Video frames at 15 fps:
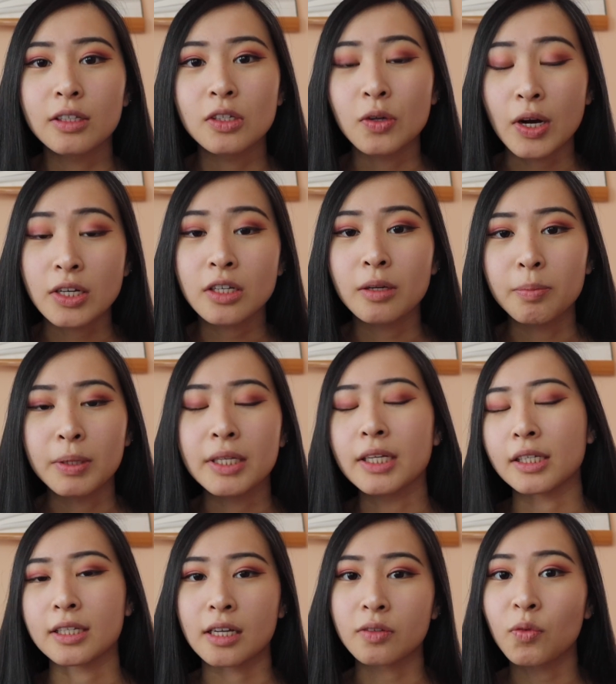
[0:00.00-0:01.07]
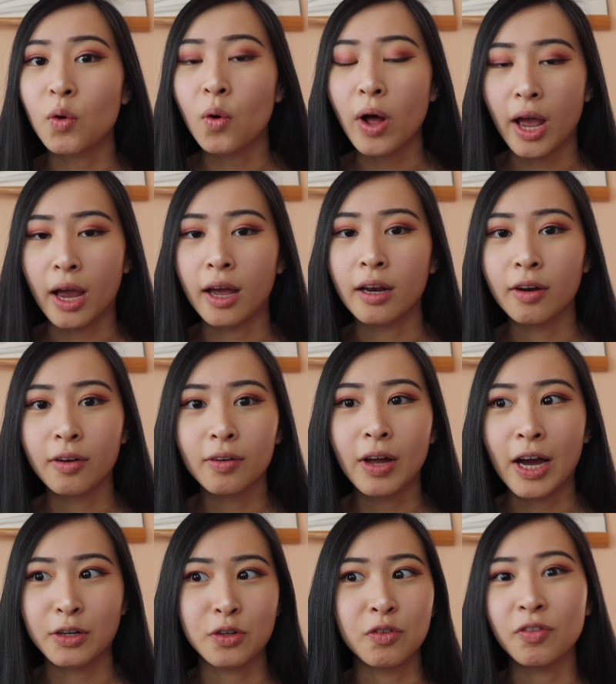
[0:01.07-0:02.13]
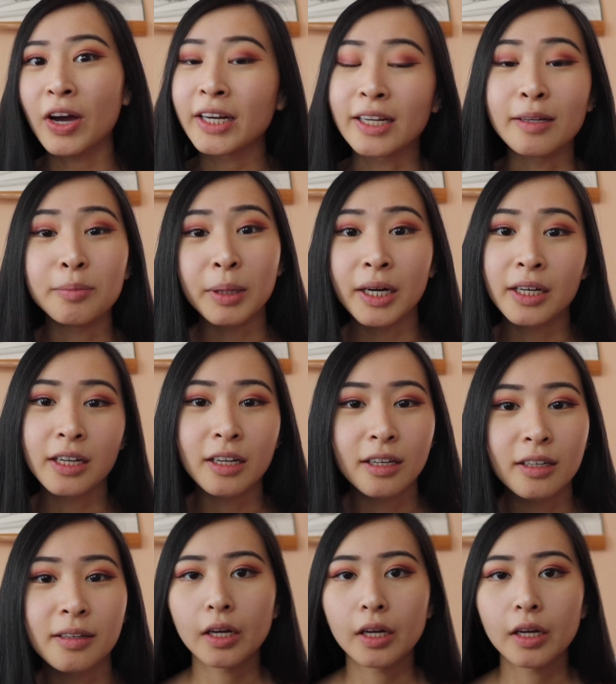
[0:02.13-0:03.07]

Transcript: to actually be successful and actually find a bug.